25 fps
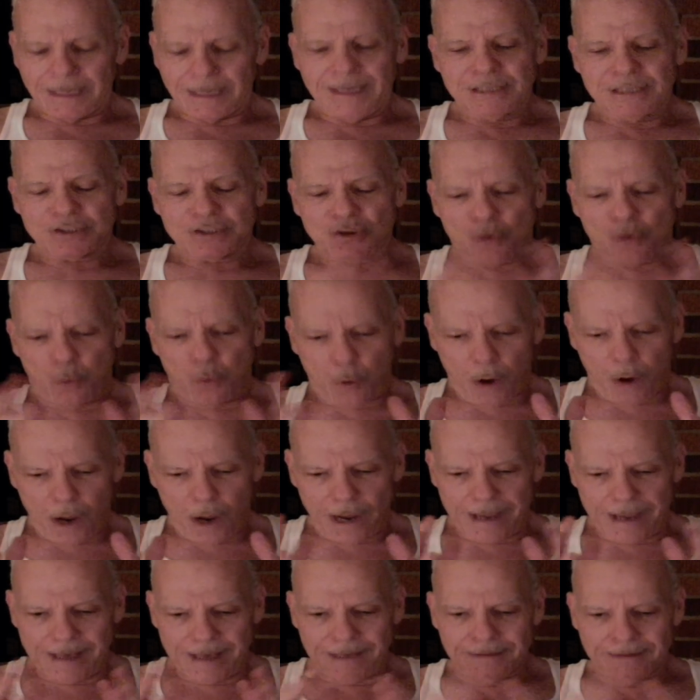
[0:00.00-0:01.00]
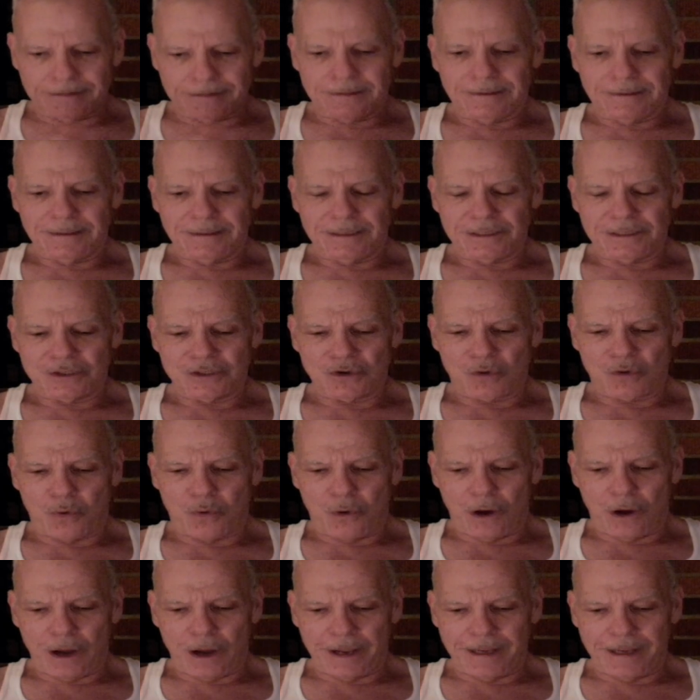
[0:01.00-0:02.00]
quiet,
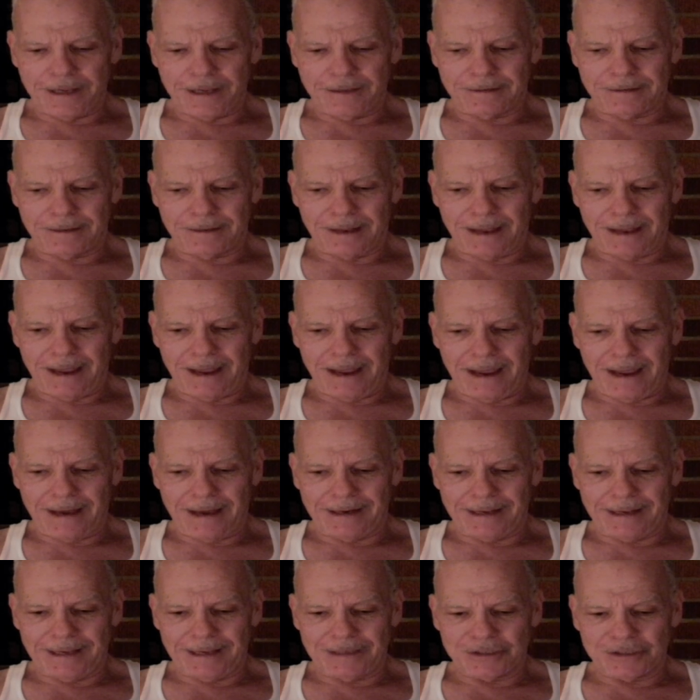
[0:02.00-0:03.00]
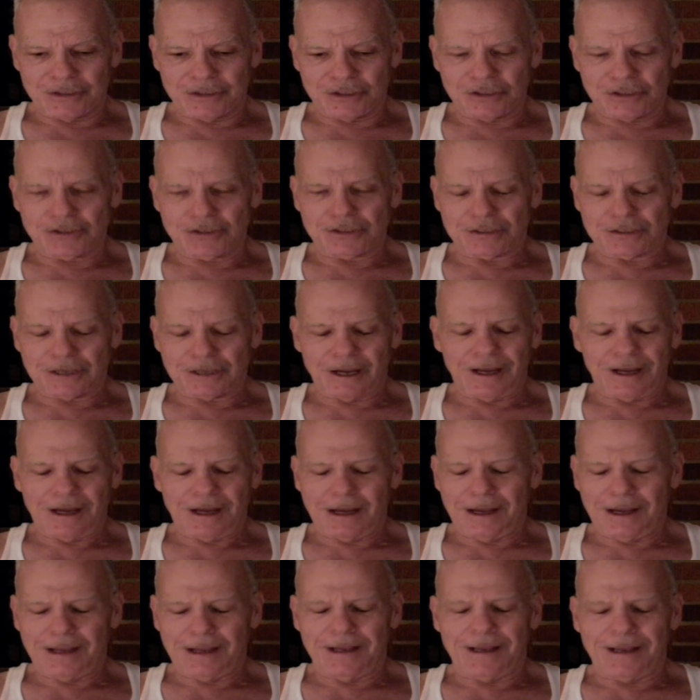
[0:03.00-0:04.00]
and it's just,
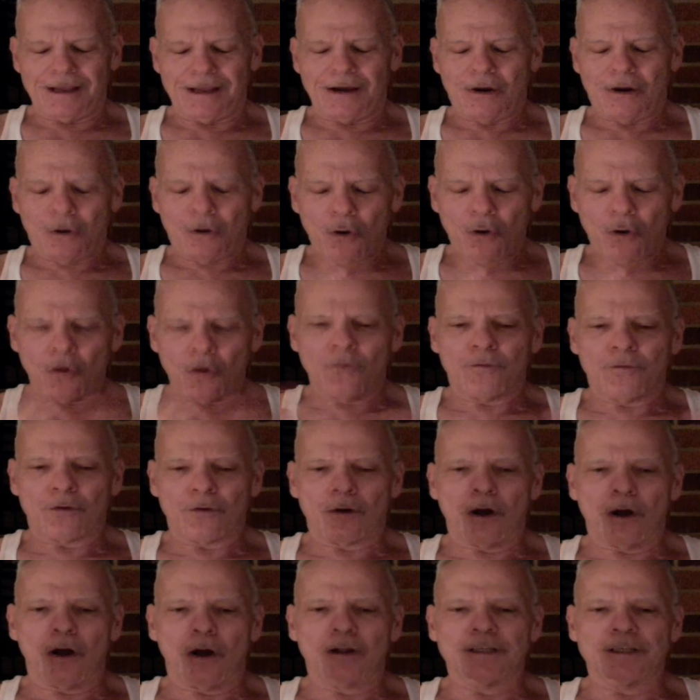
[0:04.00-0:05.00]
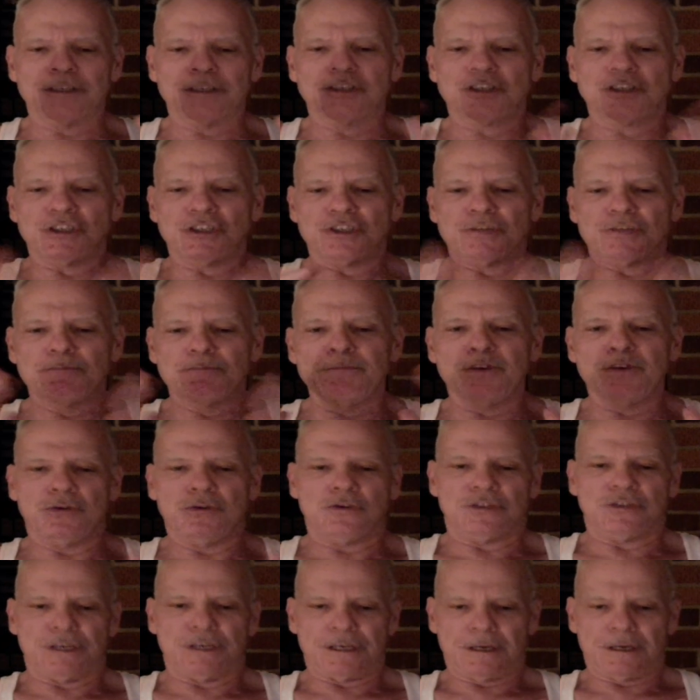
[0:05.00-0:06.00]
overall, it's just
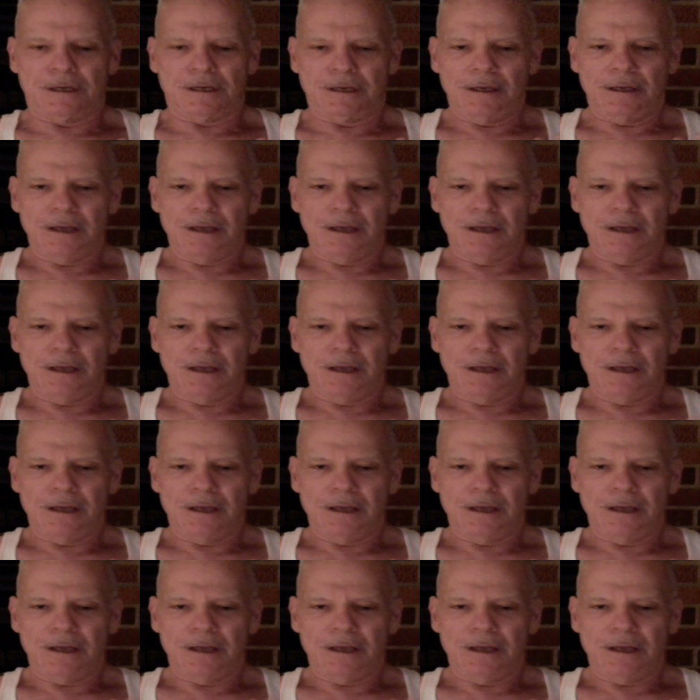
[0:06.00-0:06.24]
music.